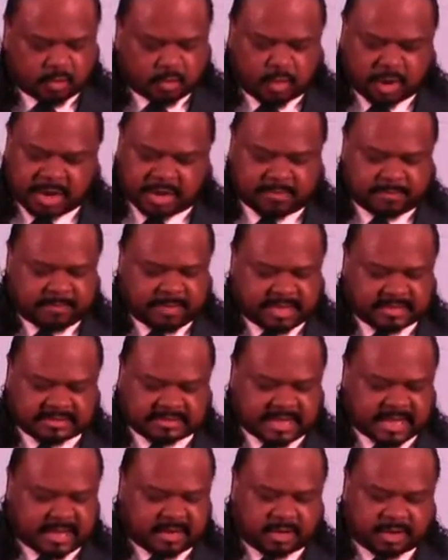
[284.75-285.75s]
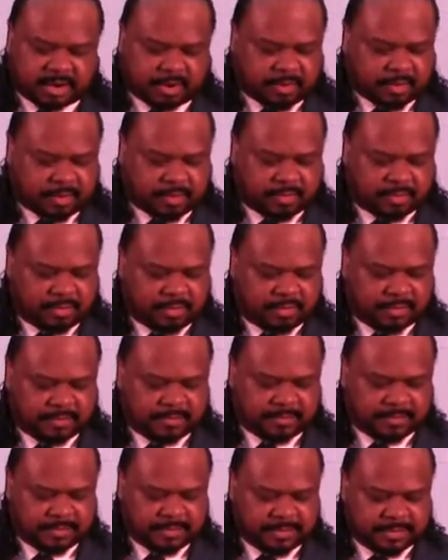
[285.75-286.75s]
what must I do
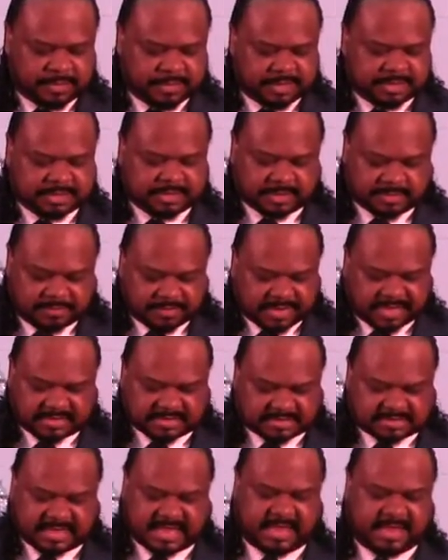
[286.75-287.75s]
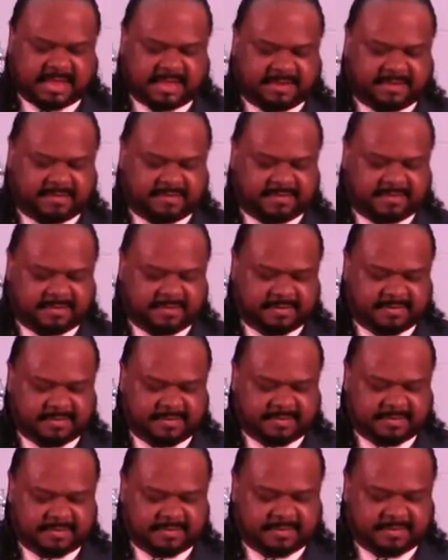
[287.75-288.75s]
to be saved?
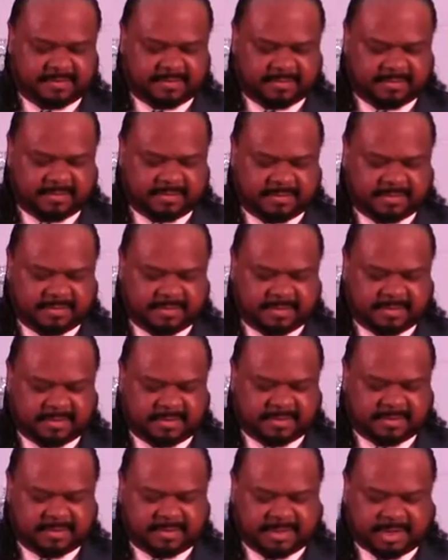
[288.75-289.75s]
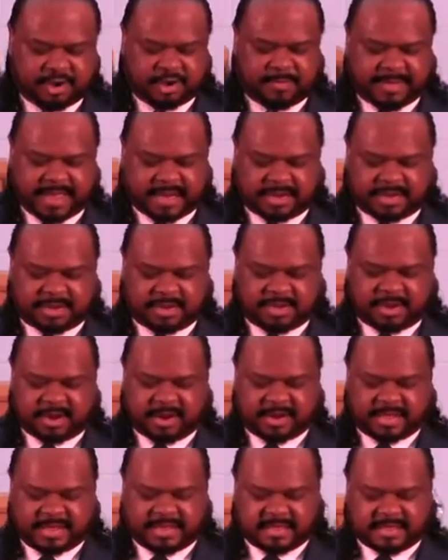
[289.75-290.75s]
Can you imagine? Can
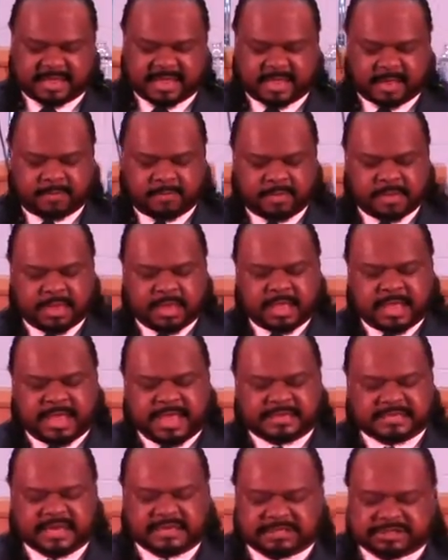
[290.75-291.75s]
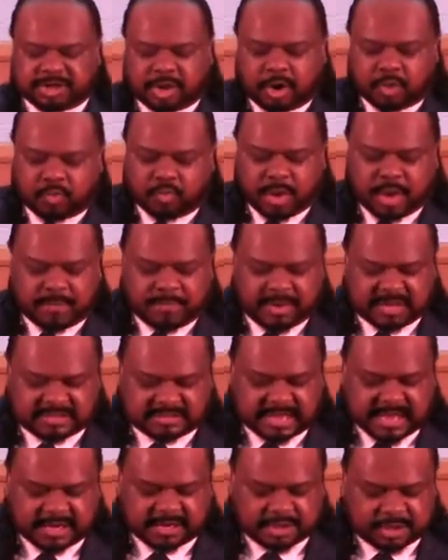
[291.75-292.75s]
y'all get that? He said, sir, what
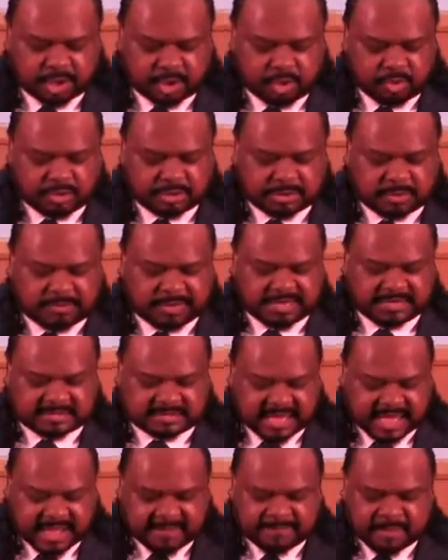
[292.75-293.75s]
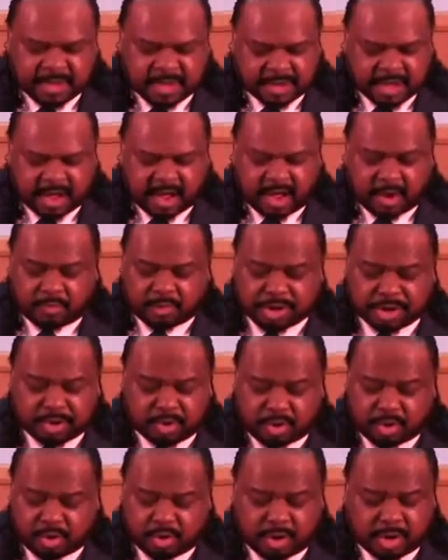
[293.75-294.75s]
must I do to be saved? Y'all, when
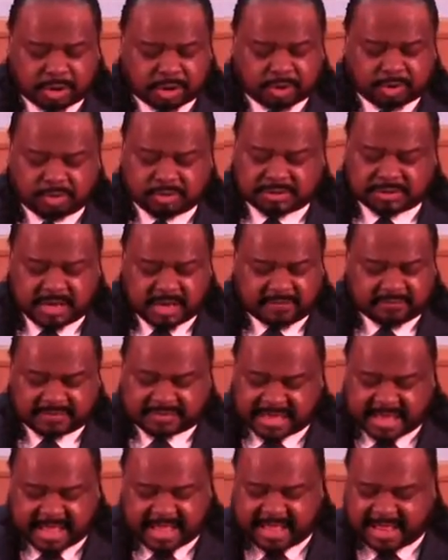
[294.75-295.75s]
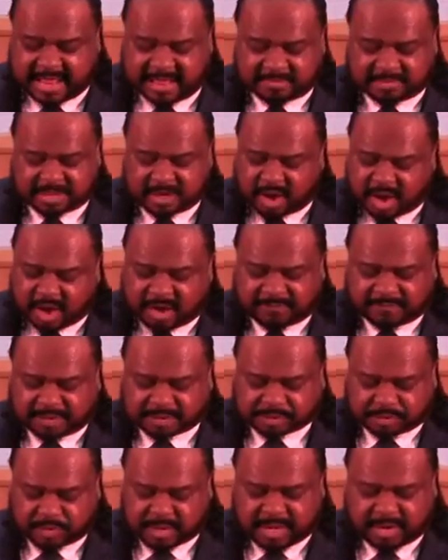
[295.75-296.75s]
you're going through tough times, and all
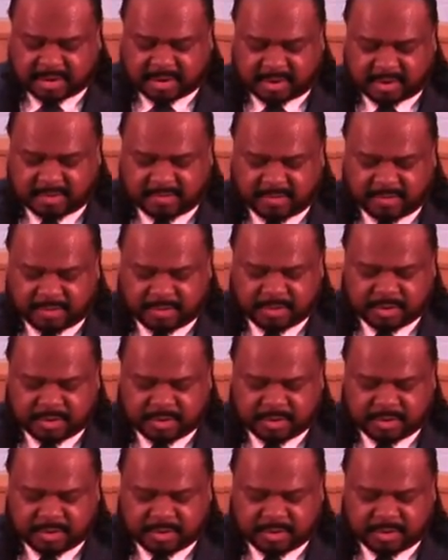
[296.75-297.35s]
of us will,